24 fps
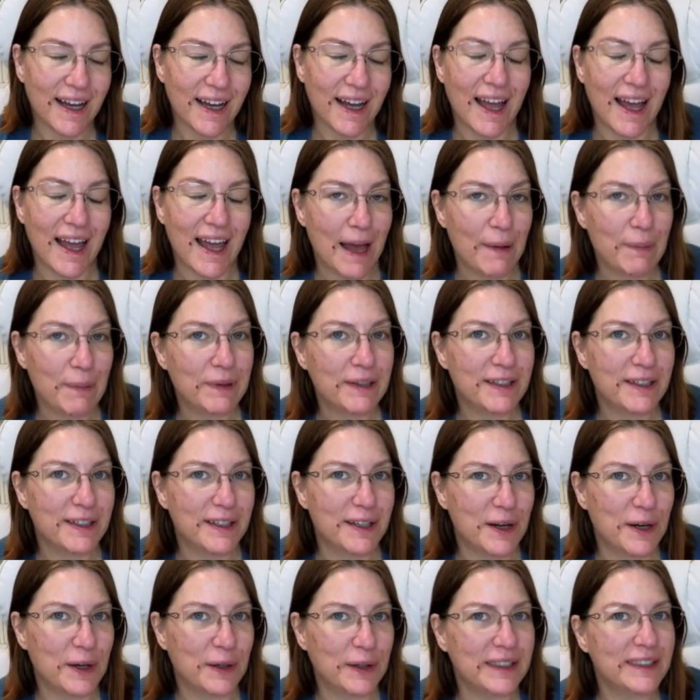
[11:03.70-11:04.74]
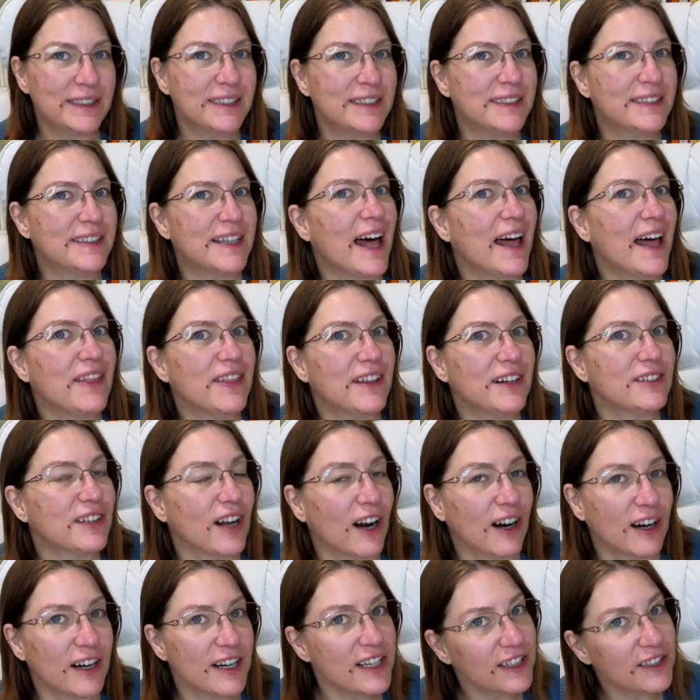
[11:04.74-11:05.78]
happened to notice that there's
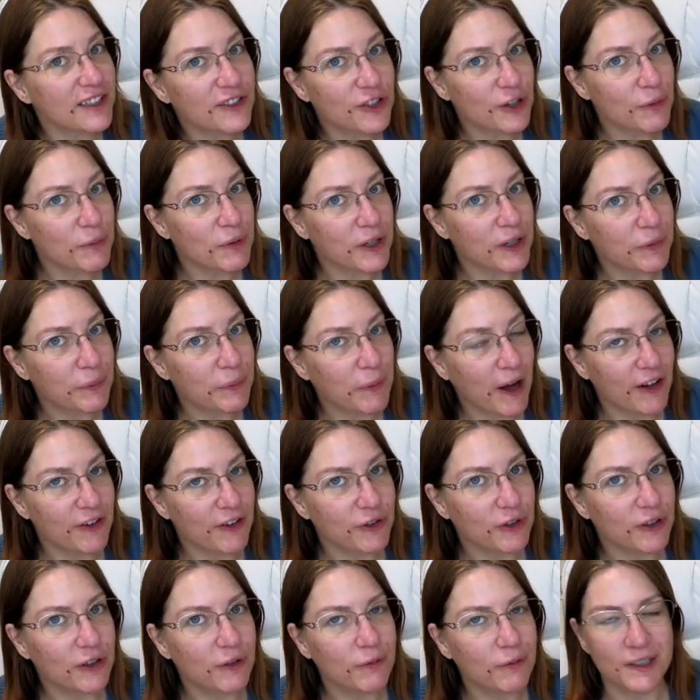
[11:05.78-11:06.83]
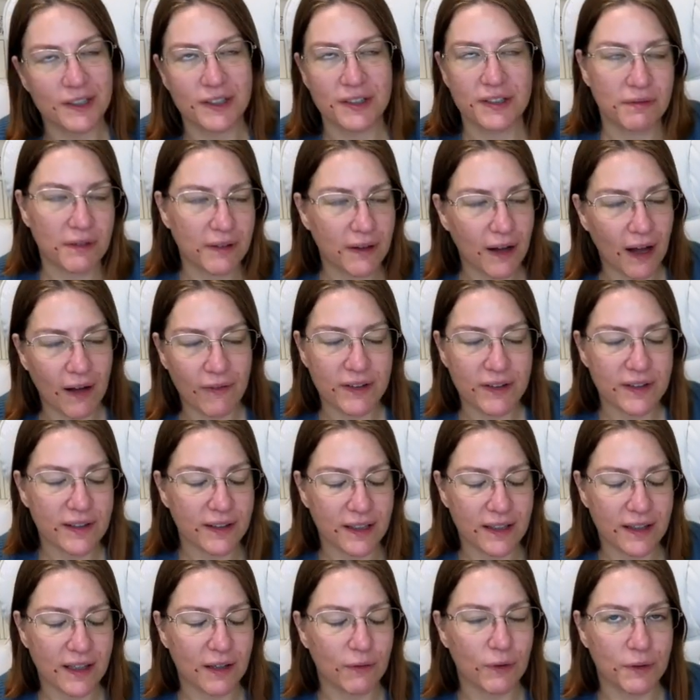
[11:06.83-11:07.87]
already a contributed module, which obviously
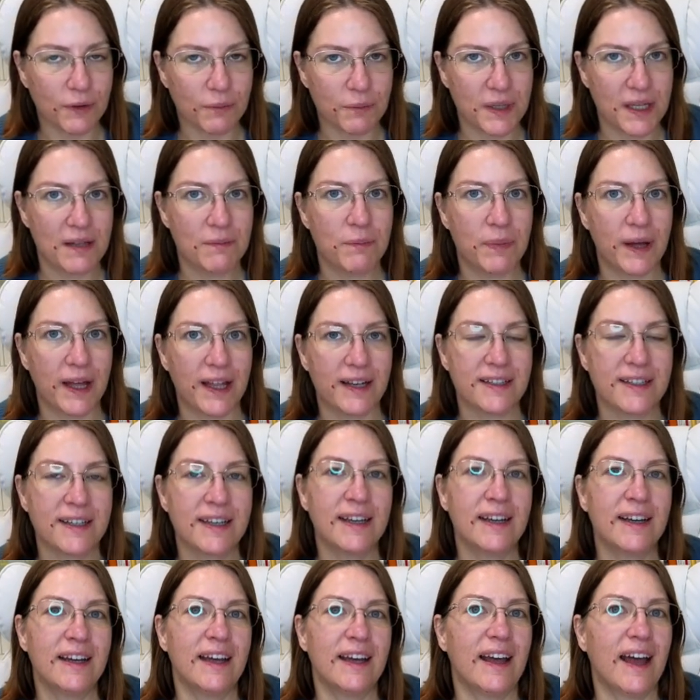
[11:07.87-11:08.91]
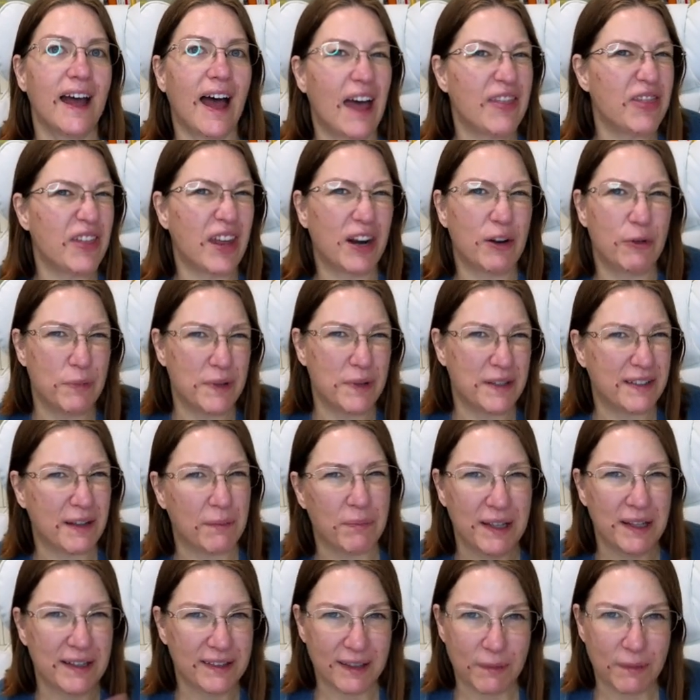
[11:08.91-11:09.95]
there would be, but I thought it would be
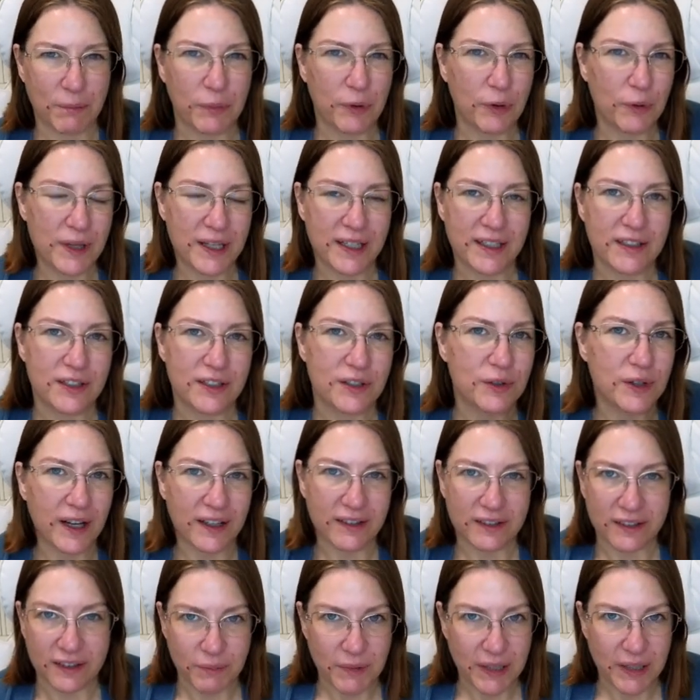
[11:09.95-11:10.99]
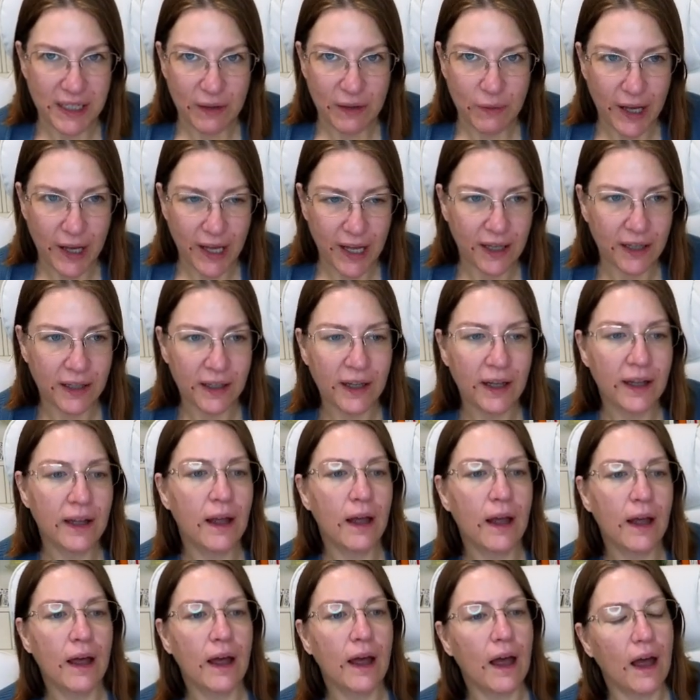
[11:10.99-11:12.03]
something simple we could do custom anyway.
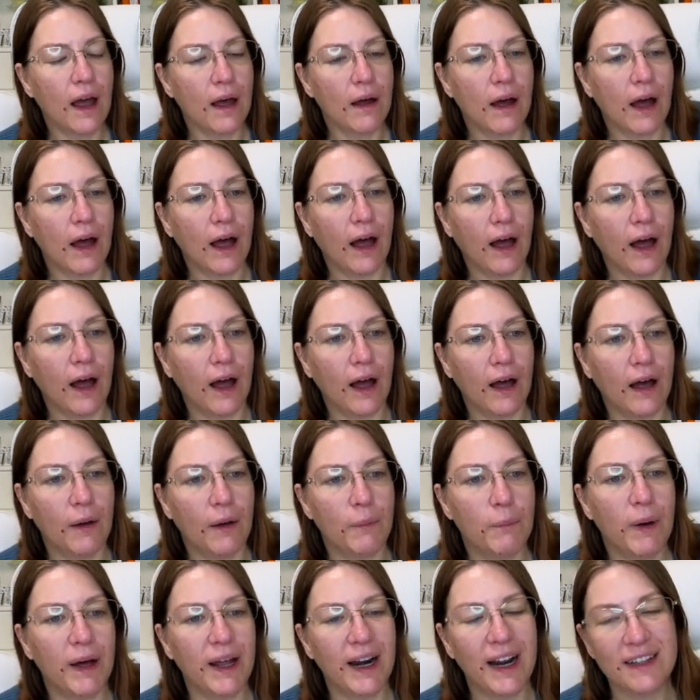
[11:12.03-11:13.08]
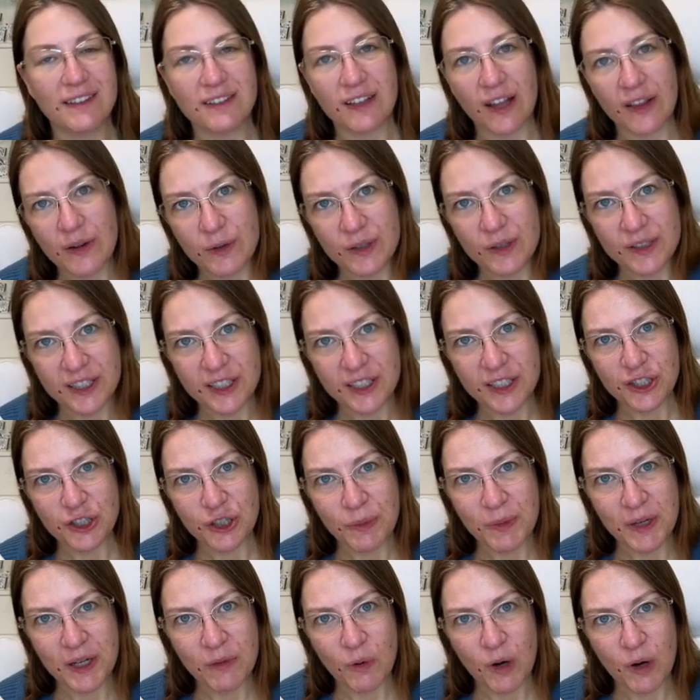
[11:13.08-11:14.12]
But I saw there was a
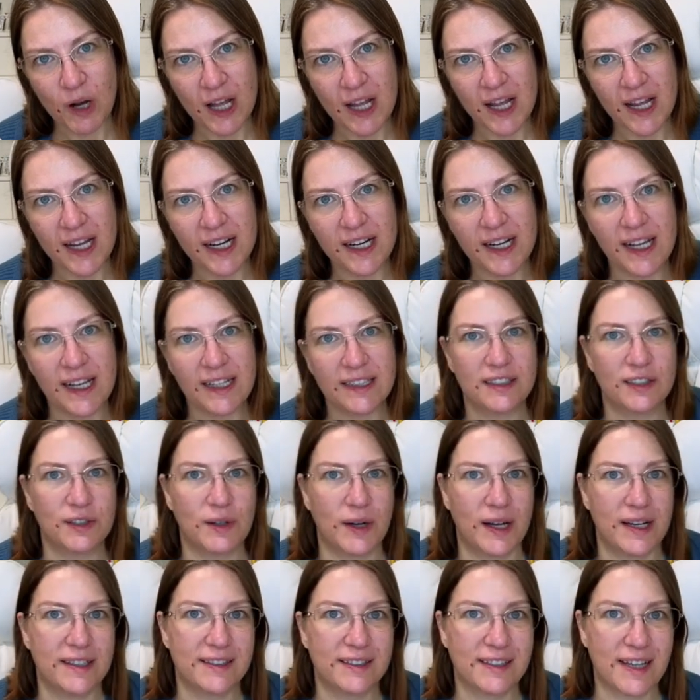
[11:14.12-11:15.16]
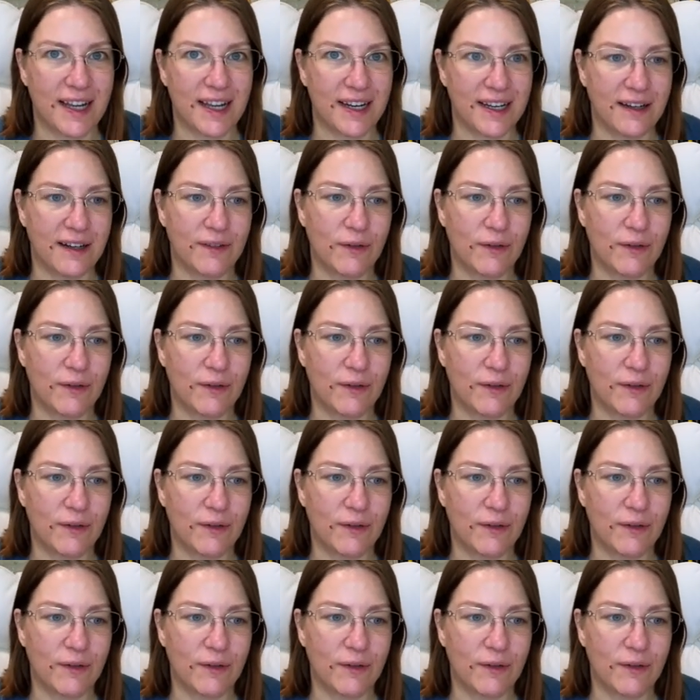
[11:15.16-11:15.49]
contributed one, and so I decided,